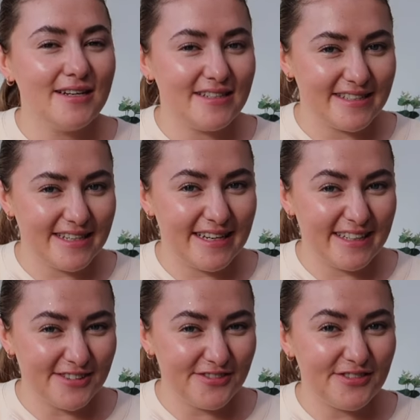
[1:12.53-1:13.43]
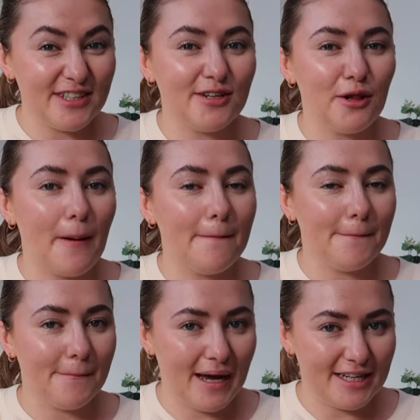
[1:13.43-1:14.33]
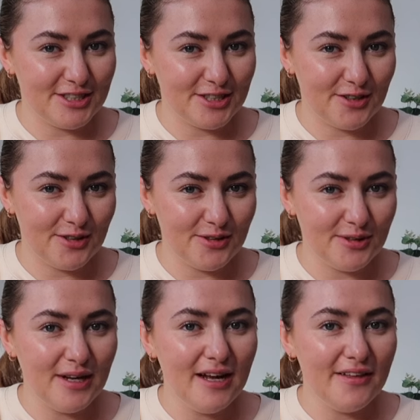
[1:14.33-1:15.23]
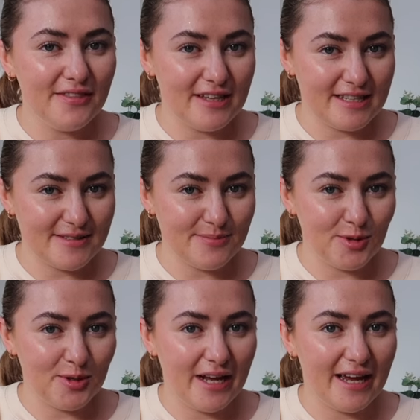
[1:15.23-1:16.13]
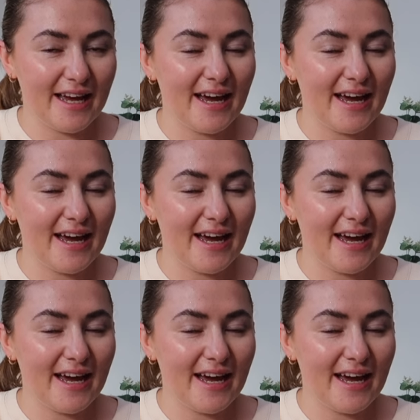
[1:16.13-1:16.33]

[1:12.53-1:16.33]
does it feel magical this morning.